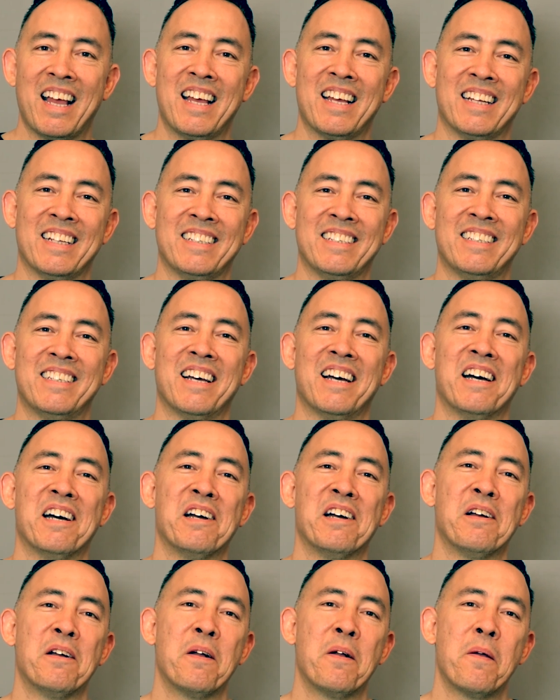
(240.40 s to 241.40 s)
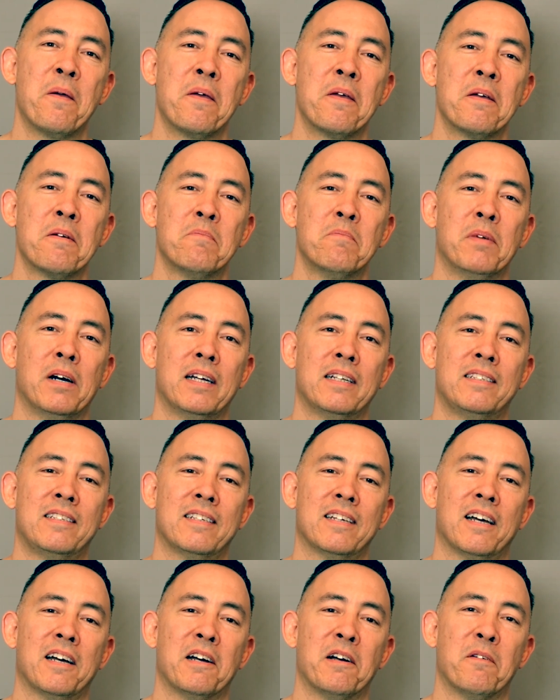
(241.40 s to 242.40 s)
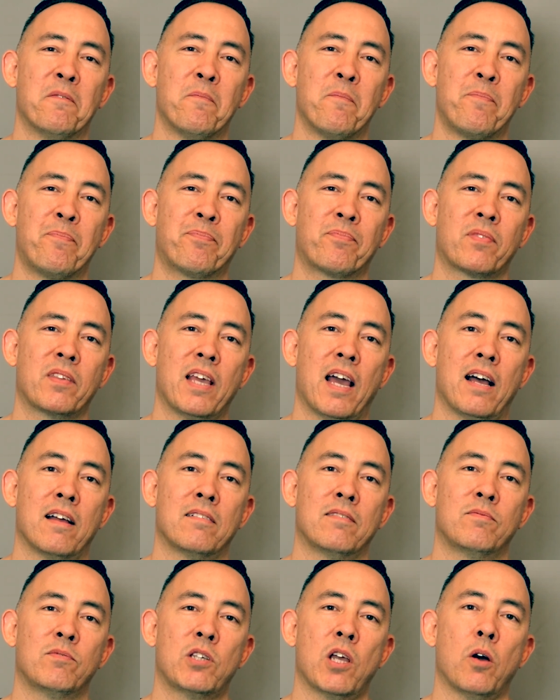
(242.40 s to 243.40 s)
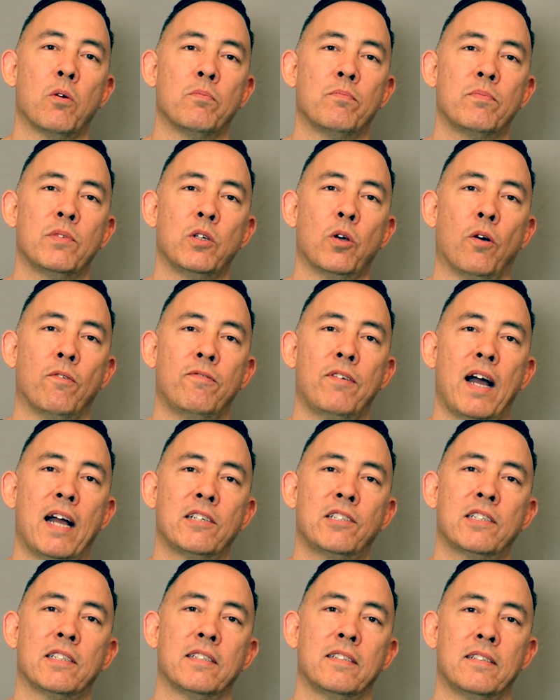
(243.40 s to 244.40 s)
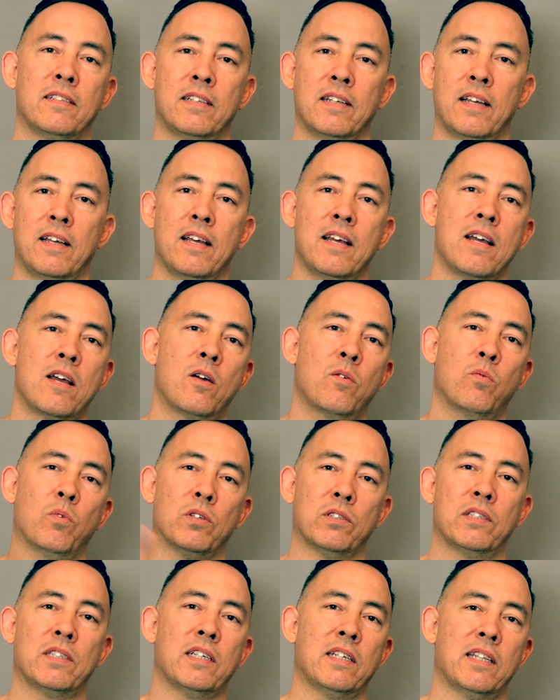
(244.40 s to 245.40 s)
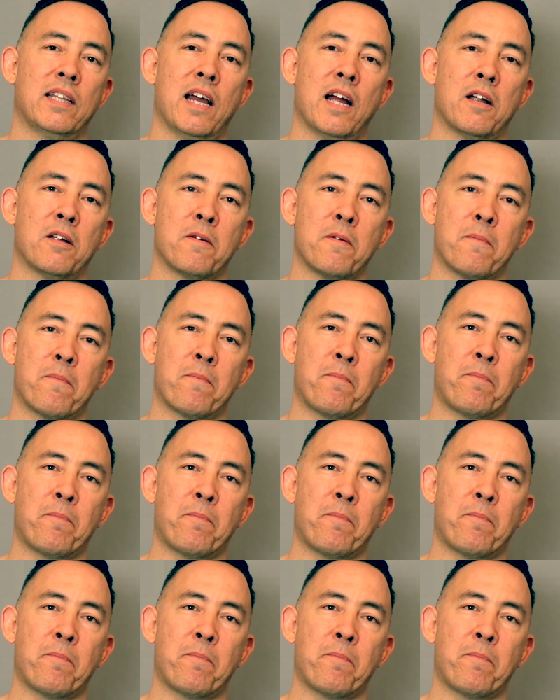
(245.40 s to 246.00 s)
And, uh, but um, yeah, so the Old Fashioned, we'll see you there.